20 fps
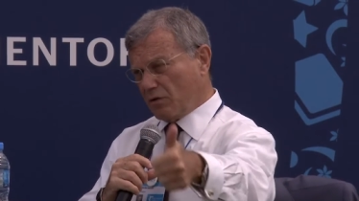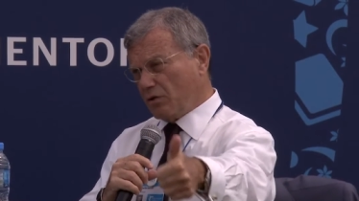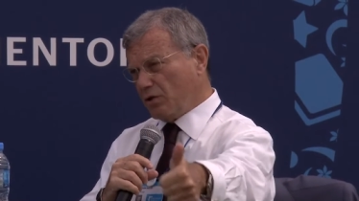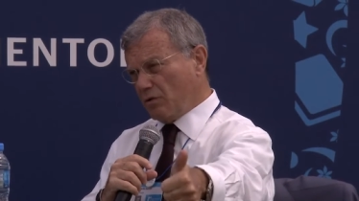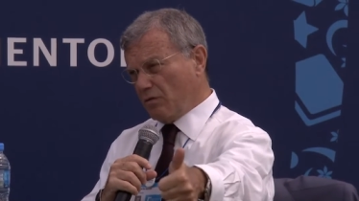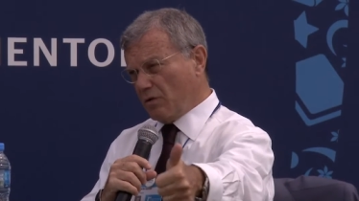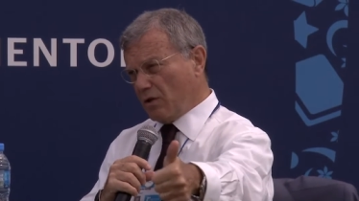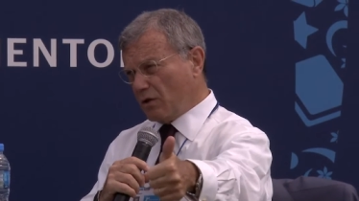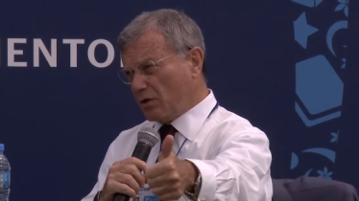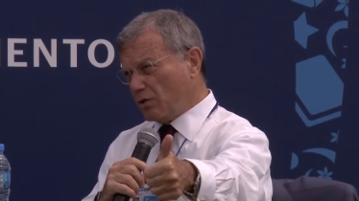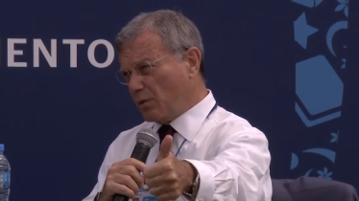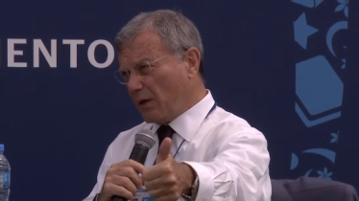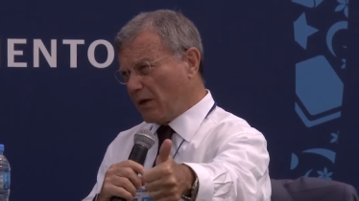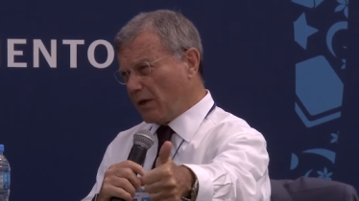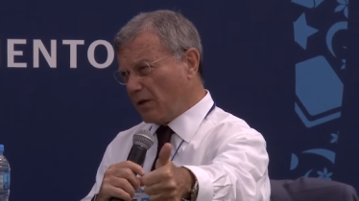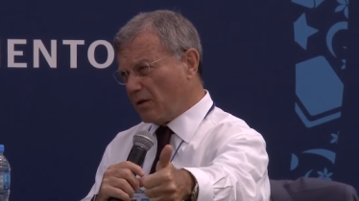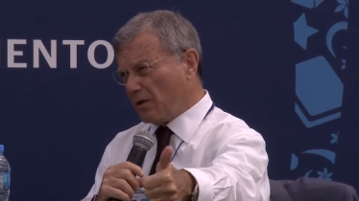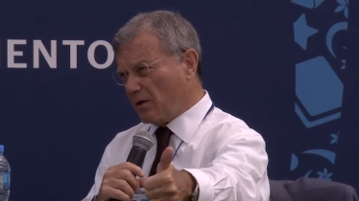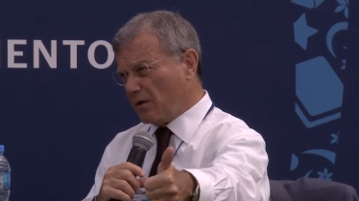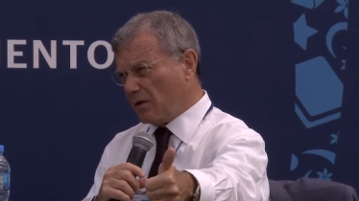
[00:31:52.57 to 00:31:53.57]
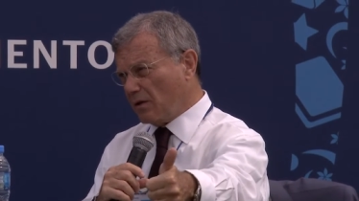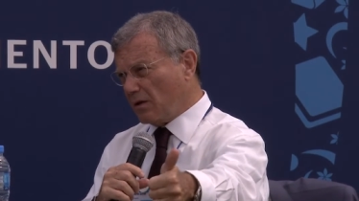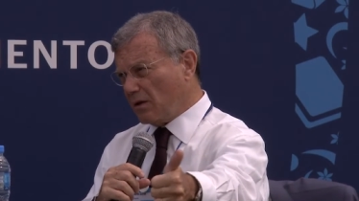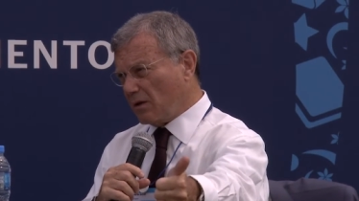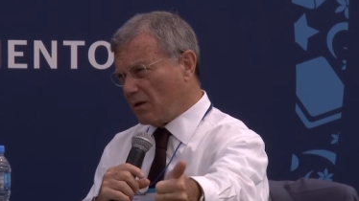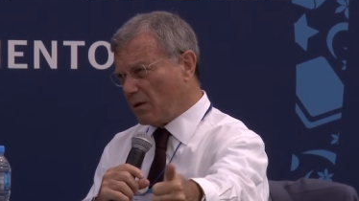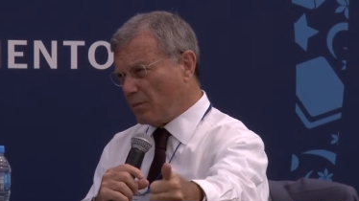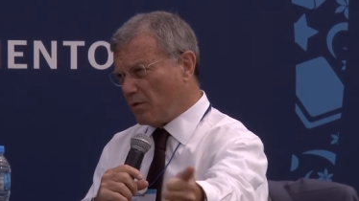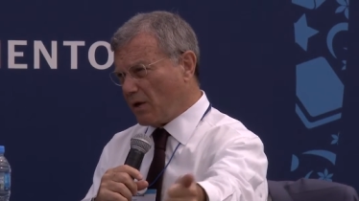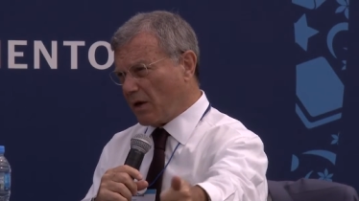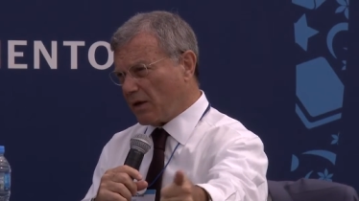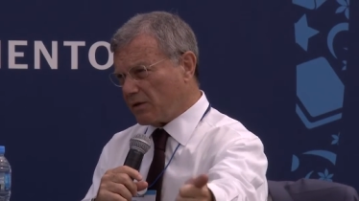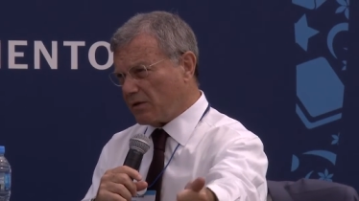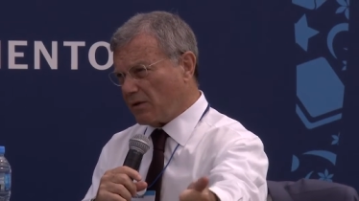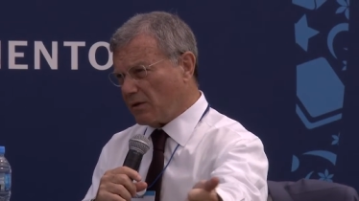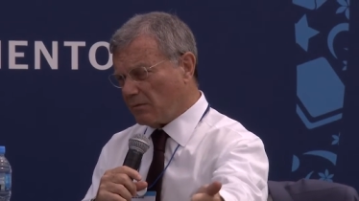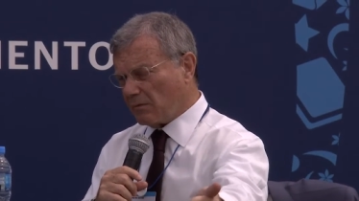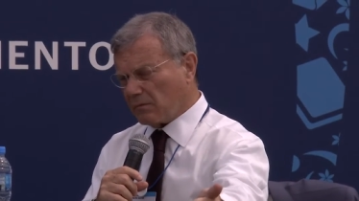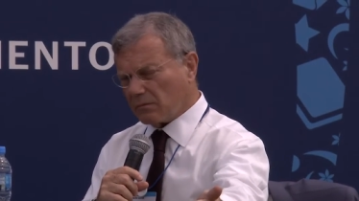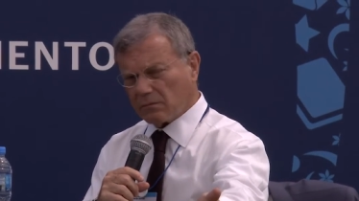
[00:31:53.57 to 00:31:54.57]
June the 23rd and the Brexit